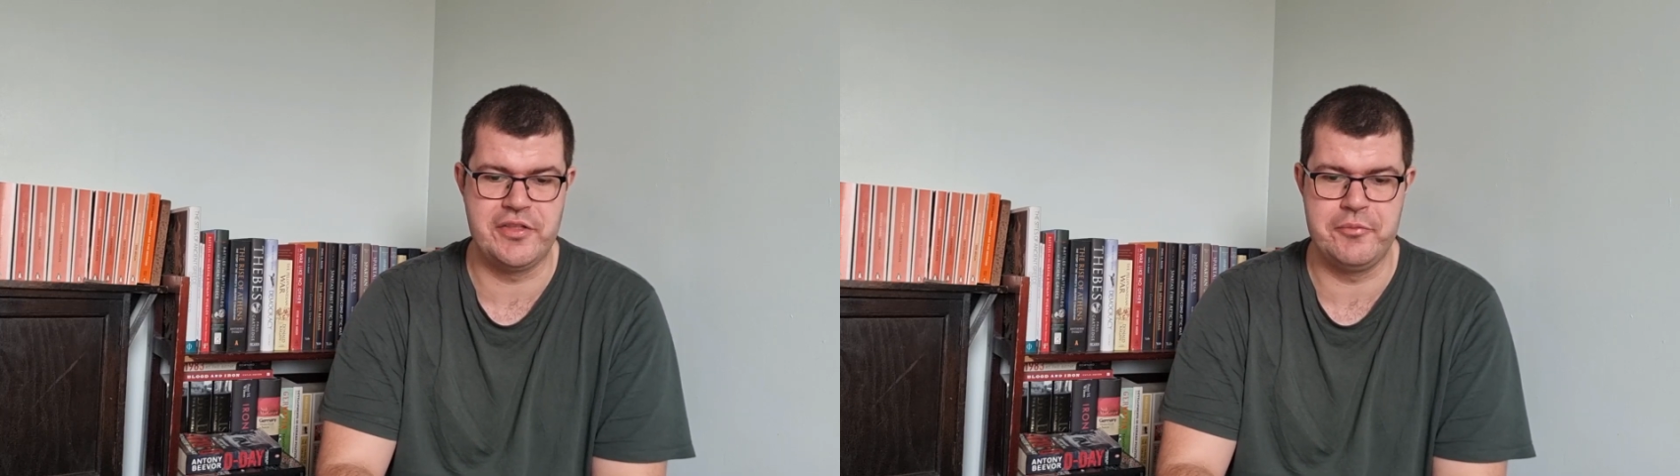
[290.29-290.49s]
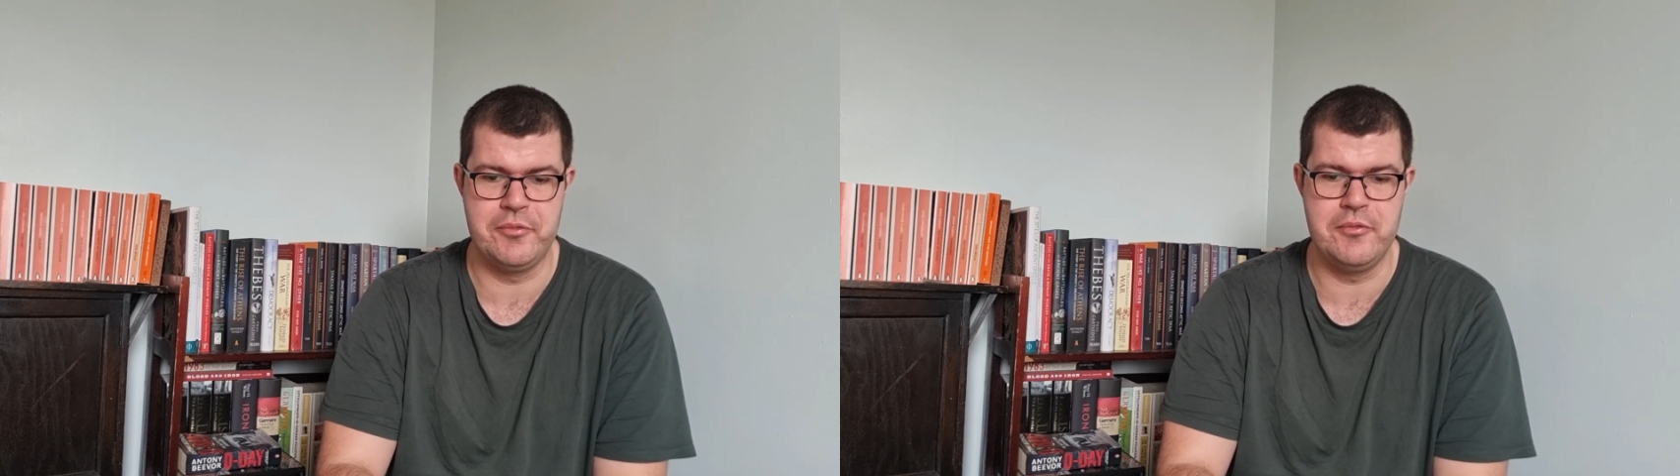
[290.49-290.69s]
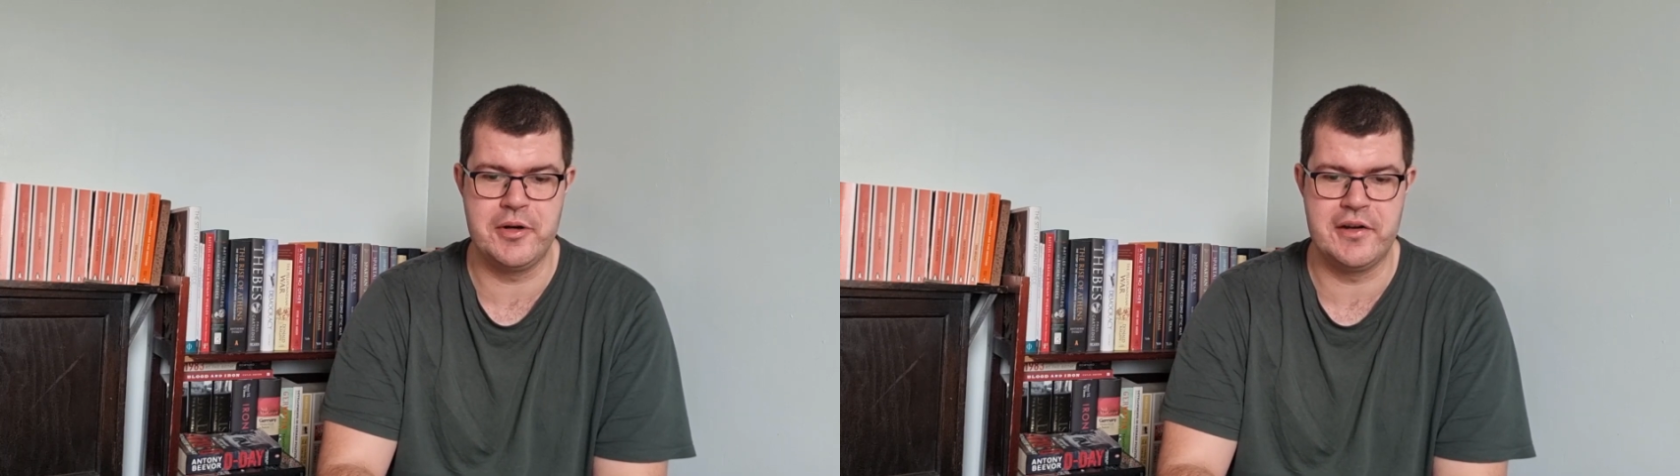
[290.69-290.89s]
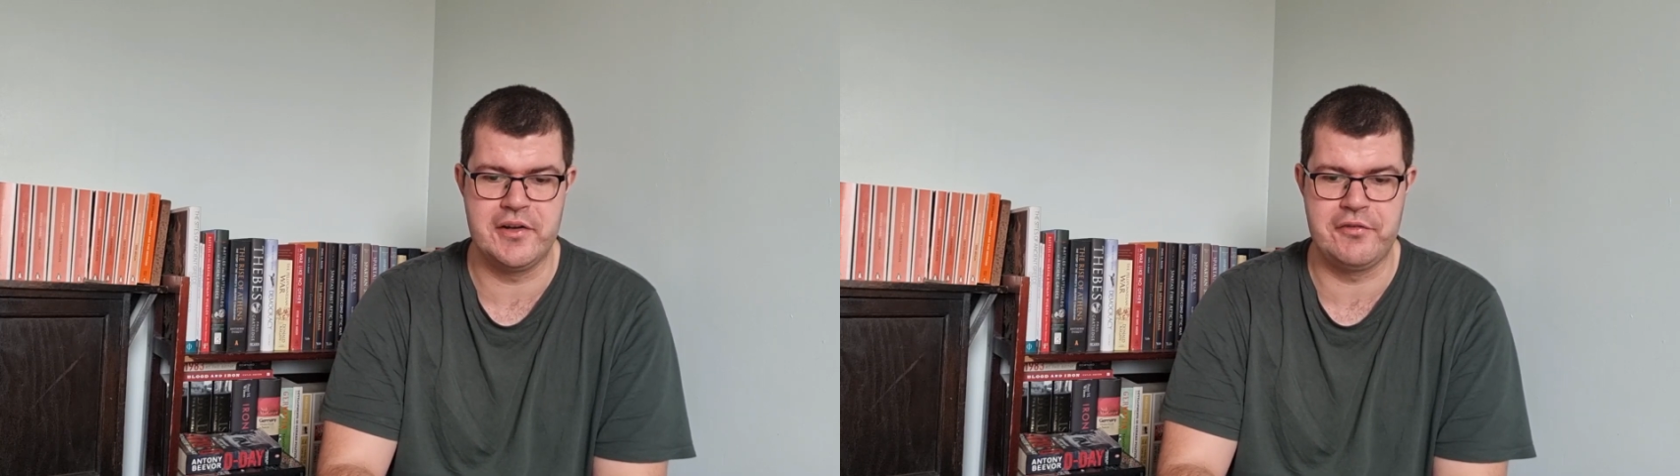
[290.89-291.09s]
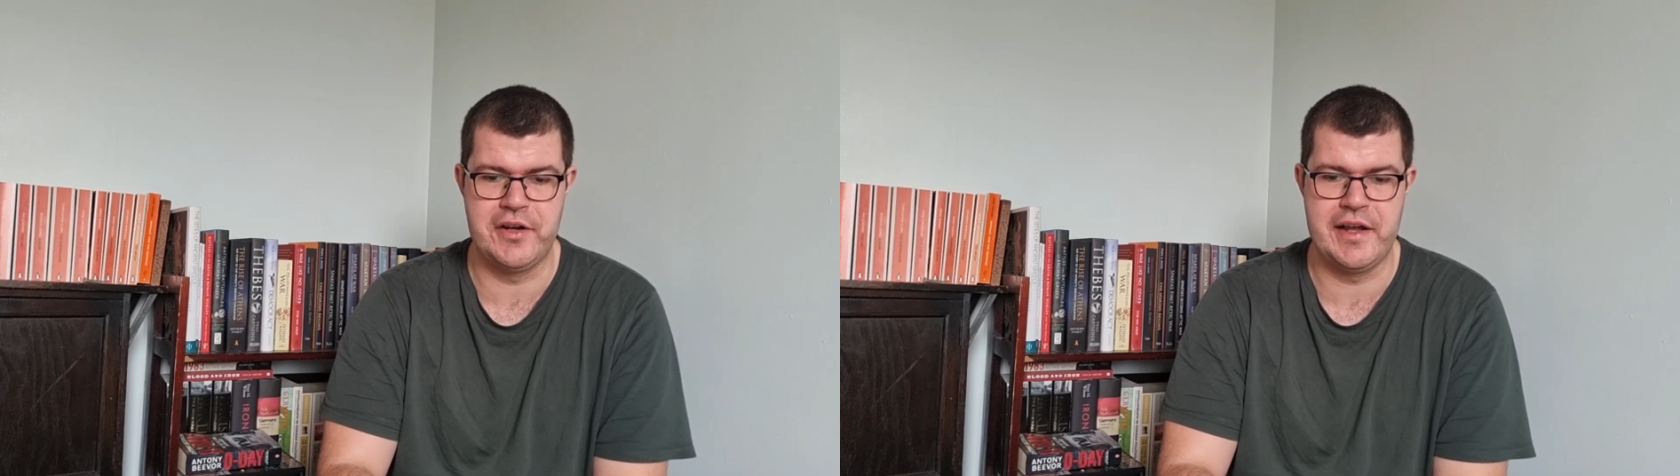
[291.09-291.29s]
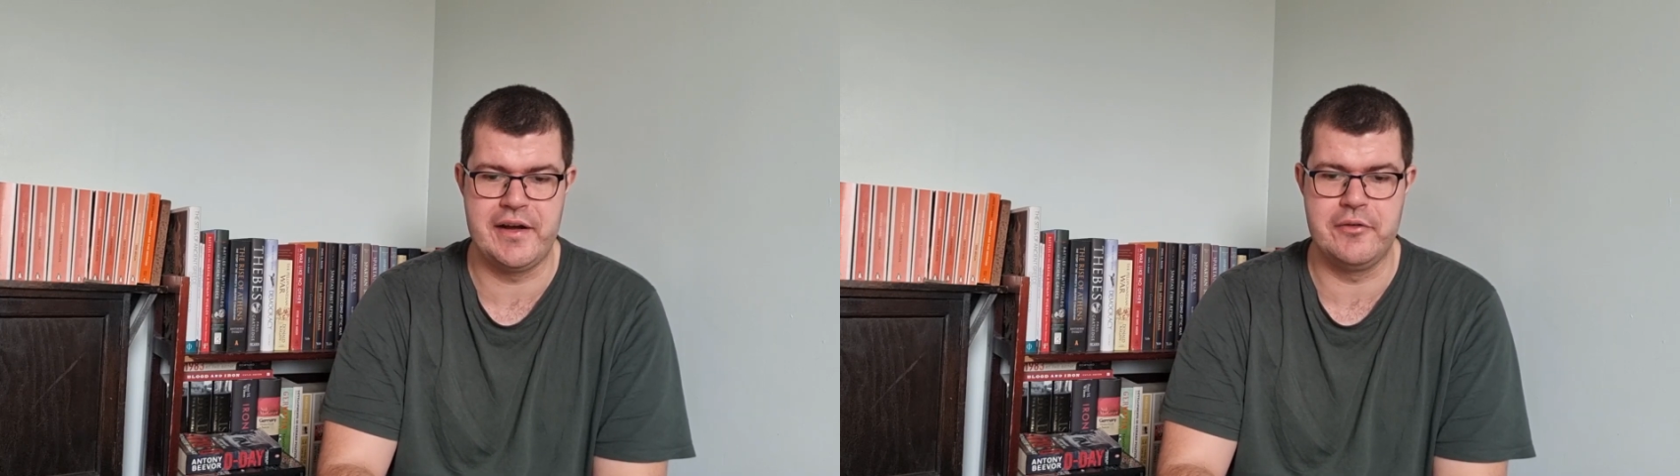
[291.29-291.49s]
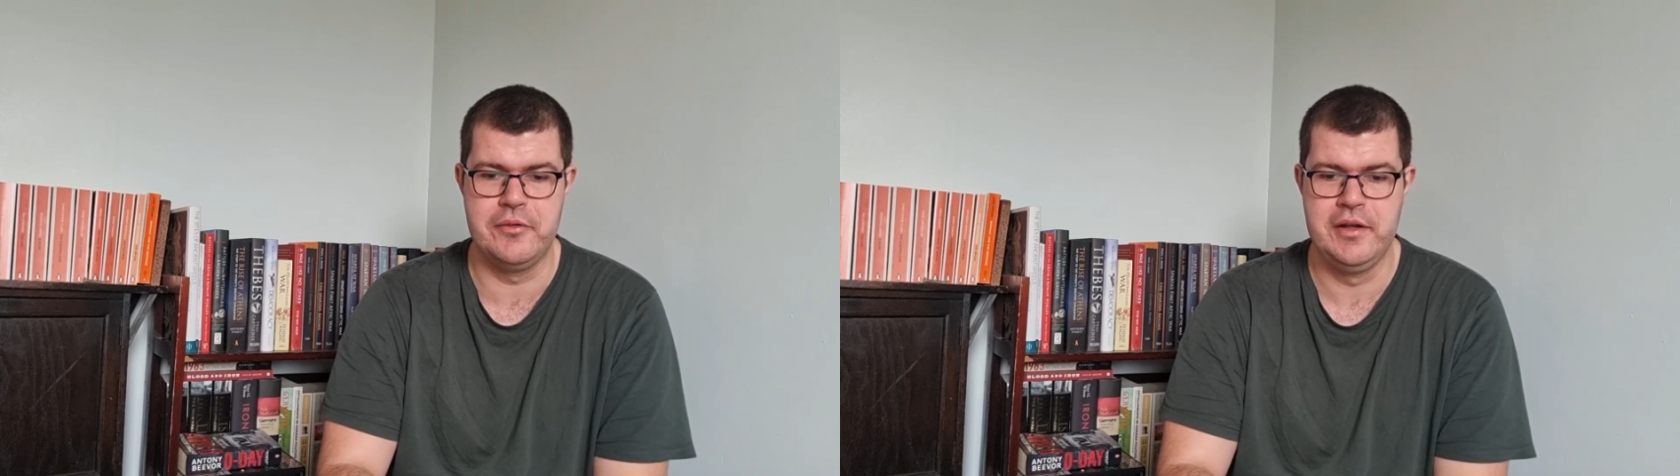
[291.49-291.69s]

of the wall guns for now,